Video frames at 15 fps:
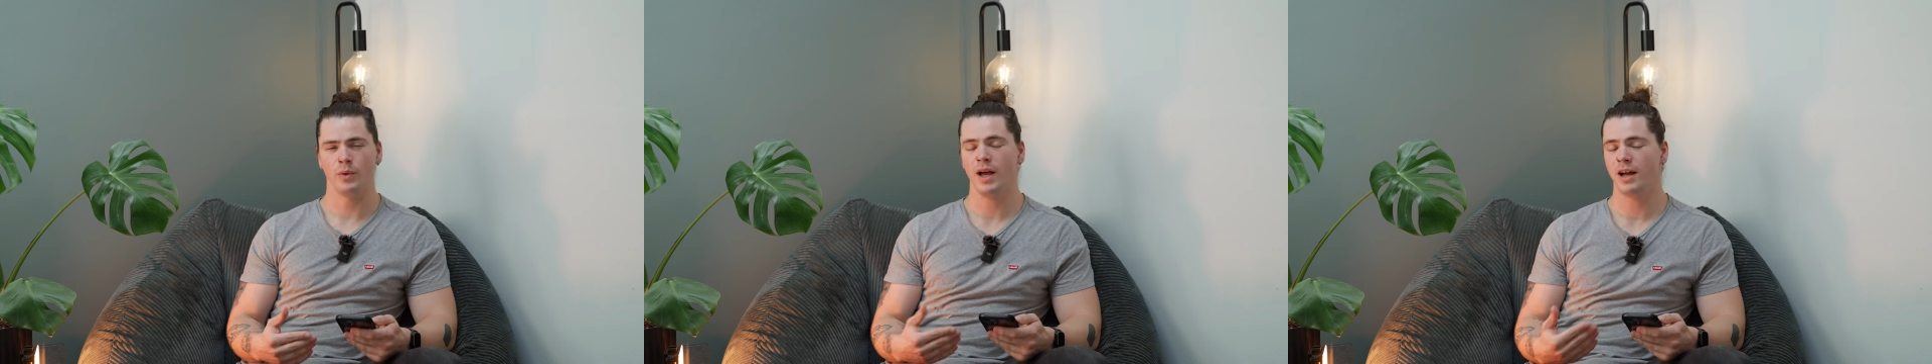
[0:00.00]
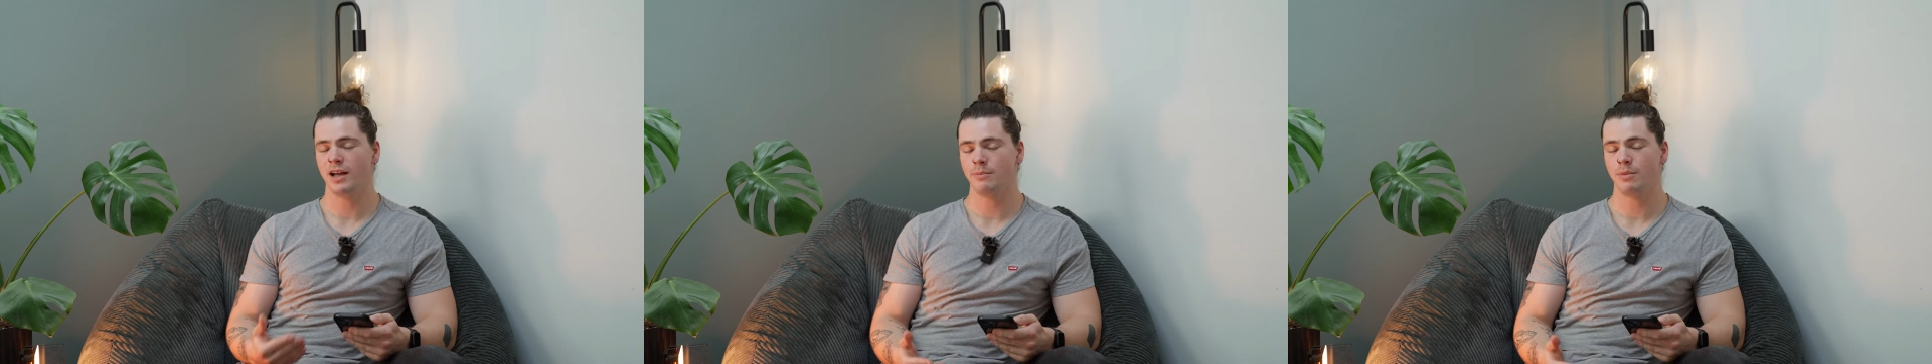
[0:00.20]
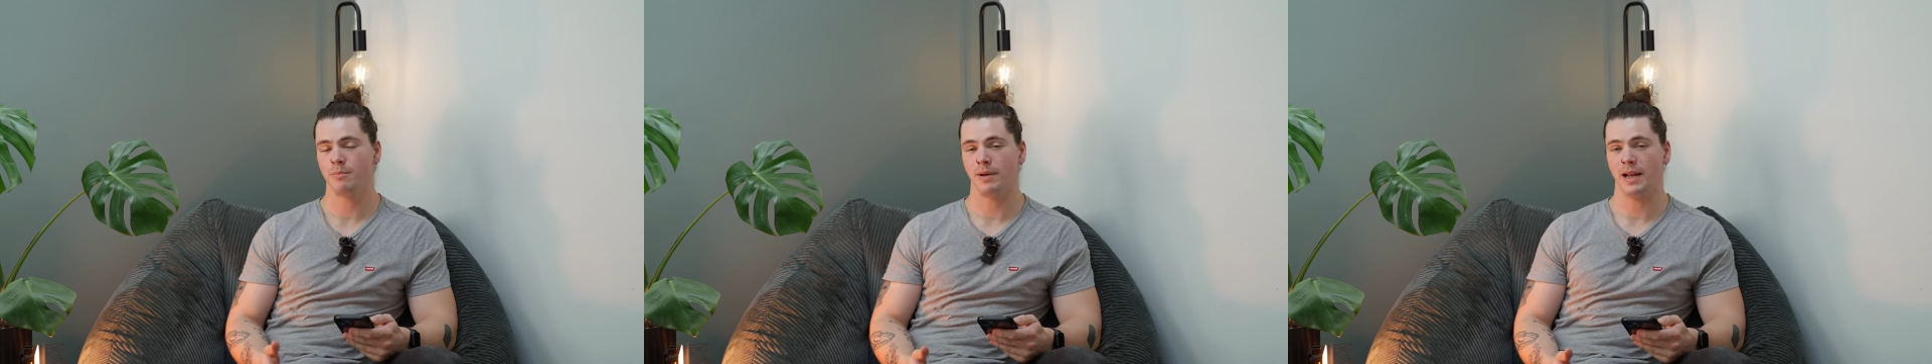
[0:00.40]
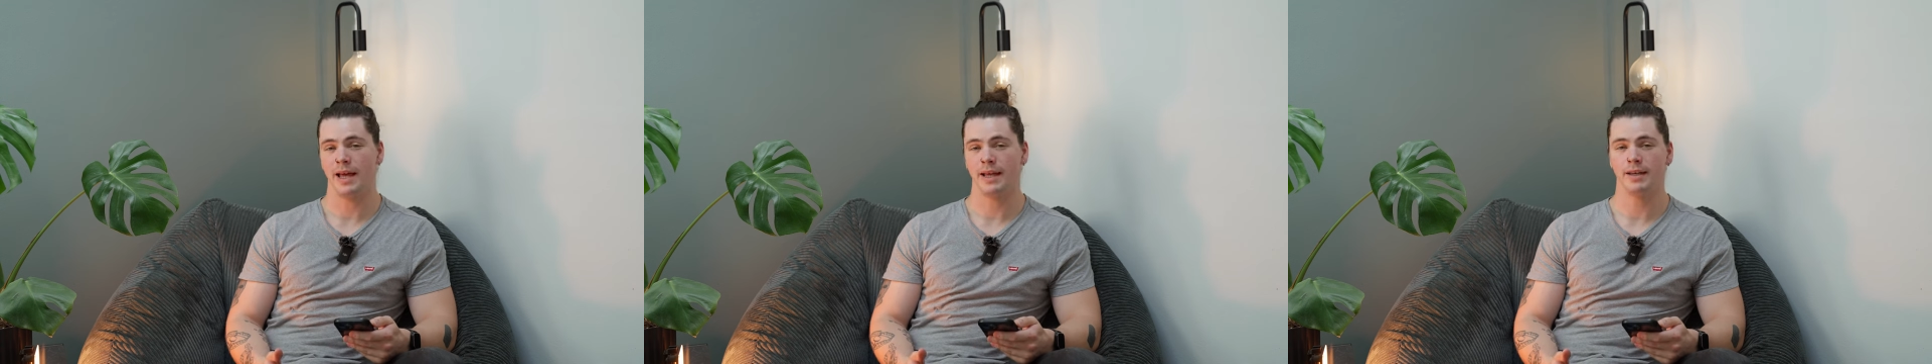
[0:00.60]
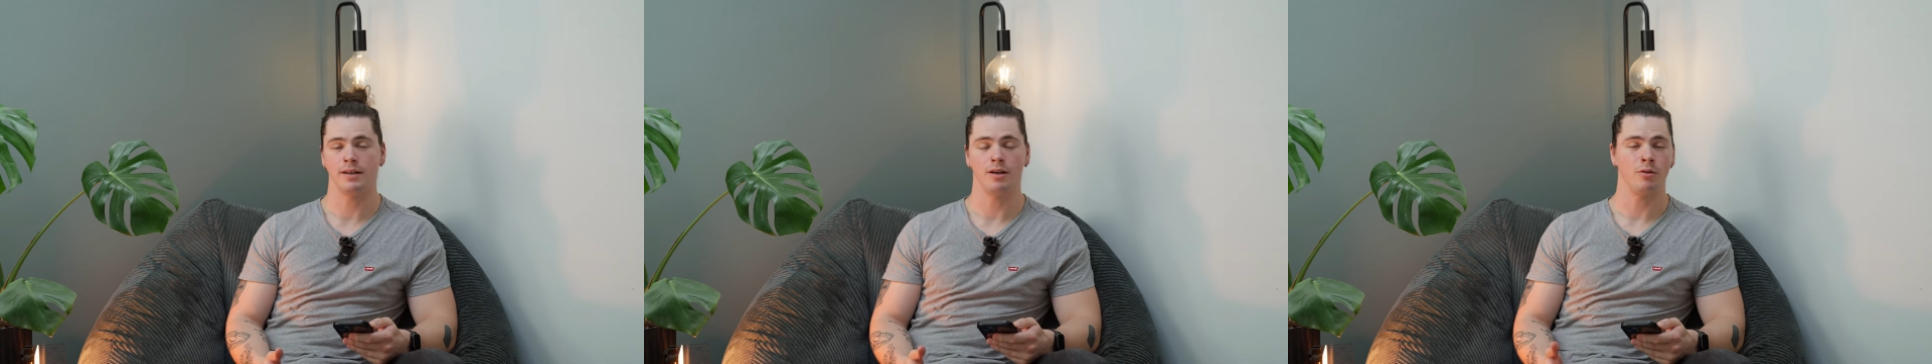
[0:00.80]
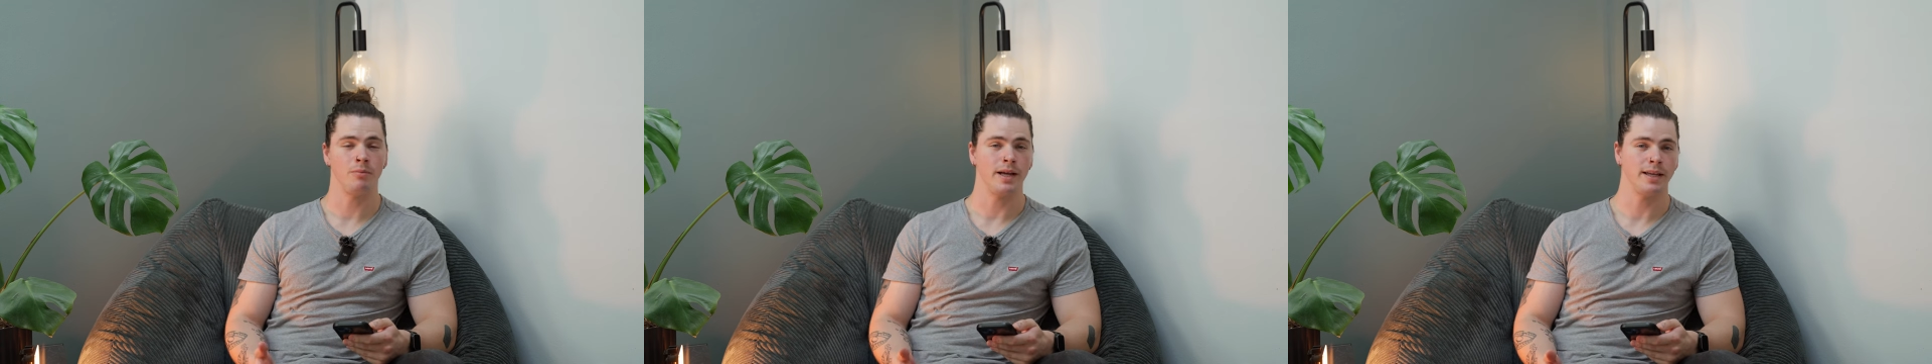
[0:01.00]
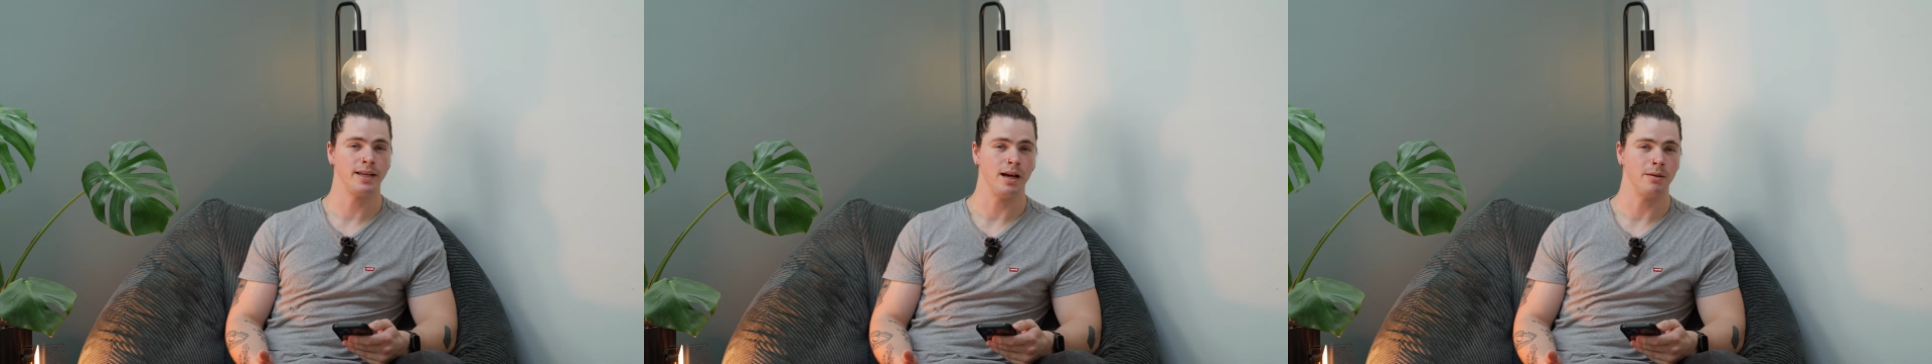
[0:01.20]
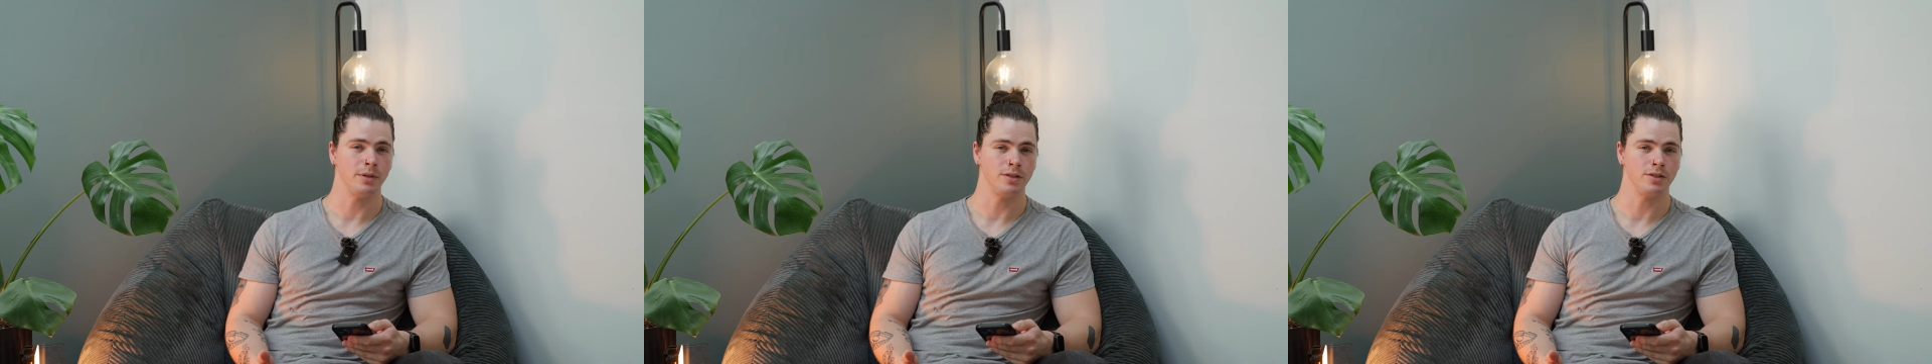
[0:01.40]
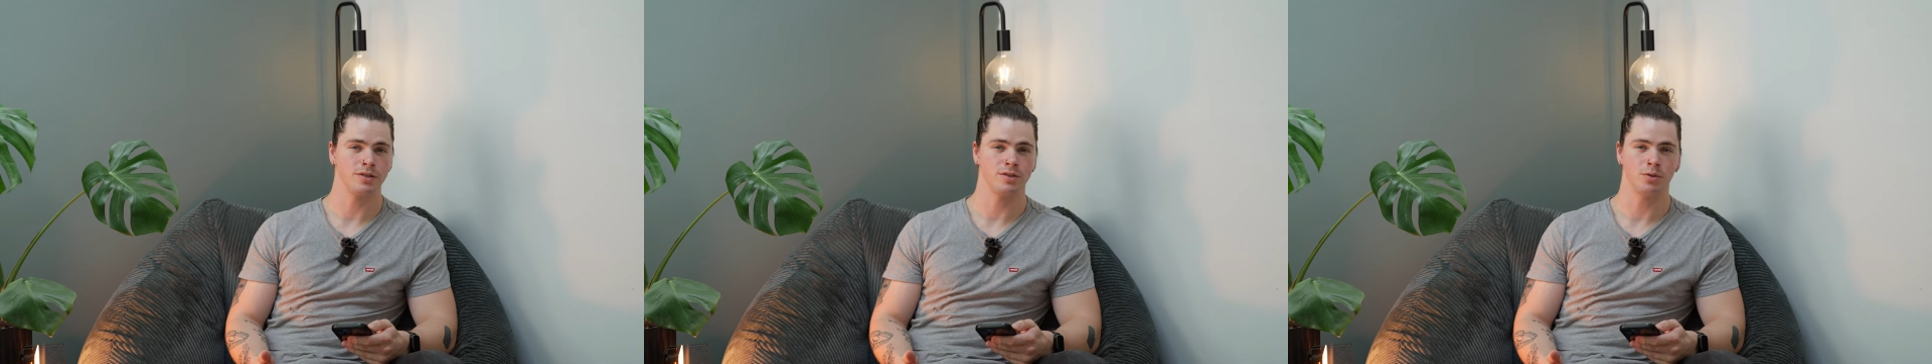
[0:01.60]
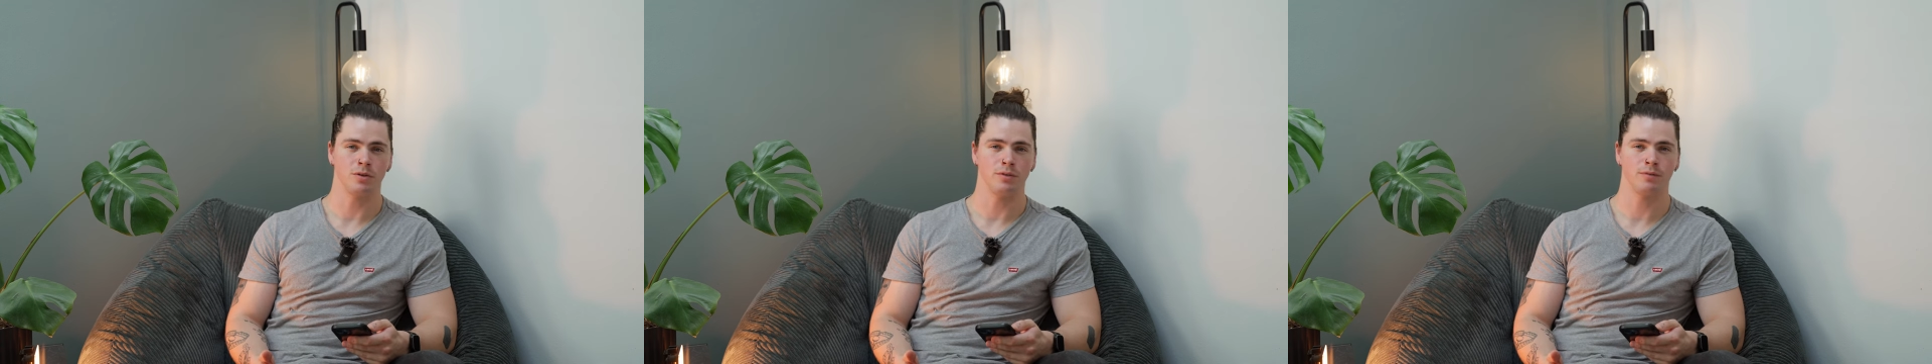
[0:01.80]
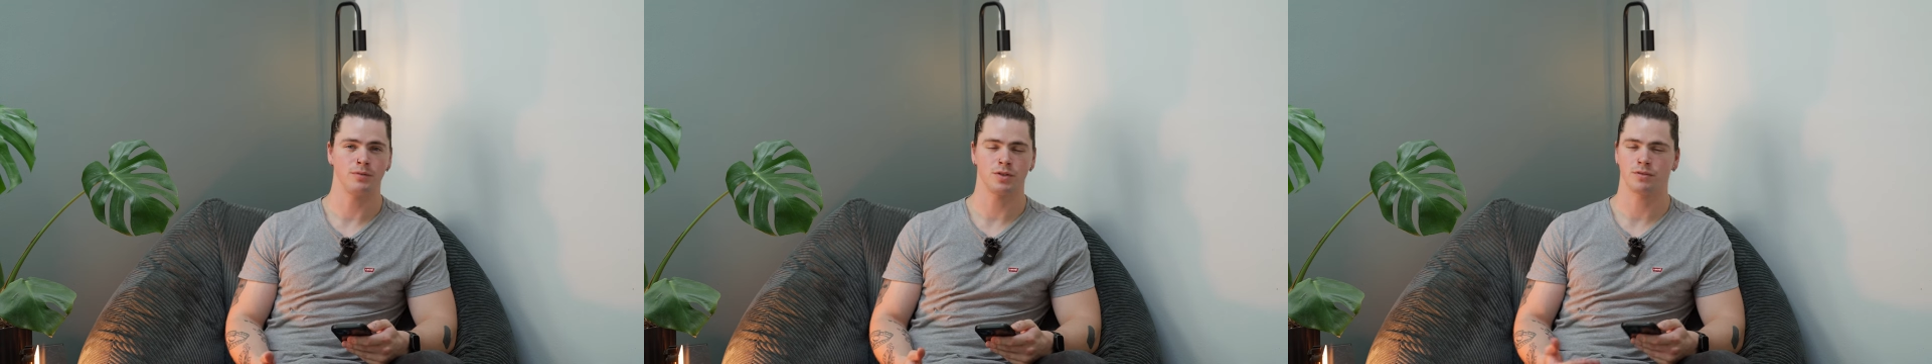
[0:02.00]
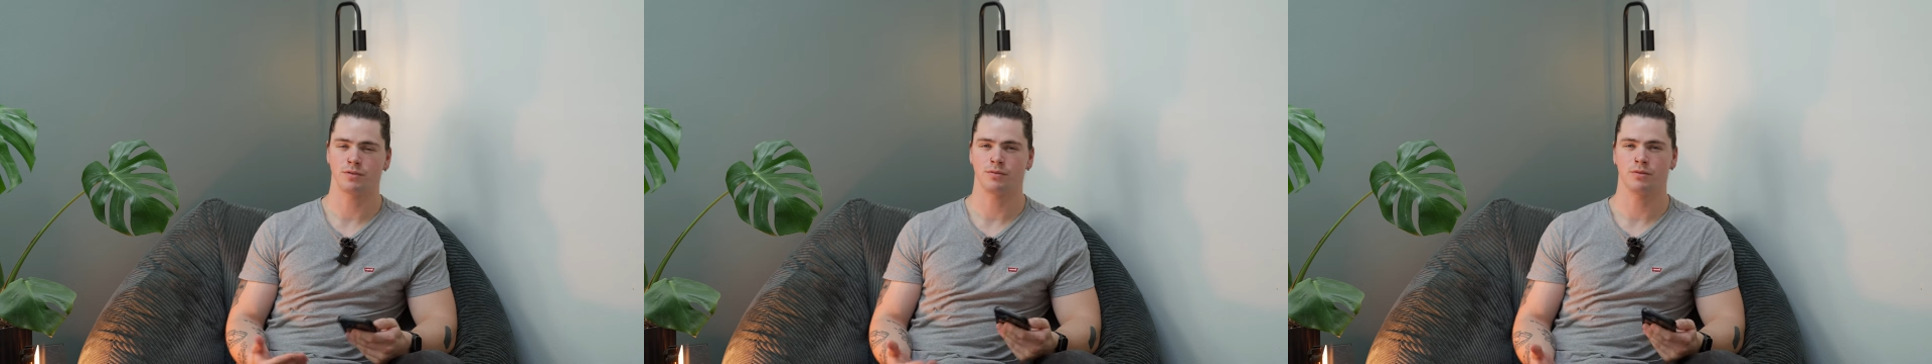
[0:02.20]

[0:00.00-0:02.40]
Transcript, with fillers: we hung up a blanket on my cupboard to sort of just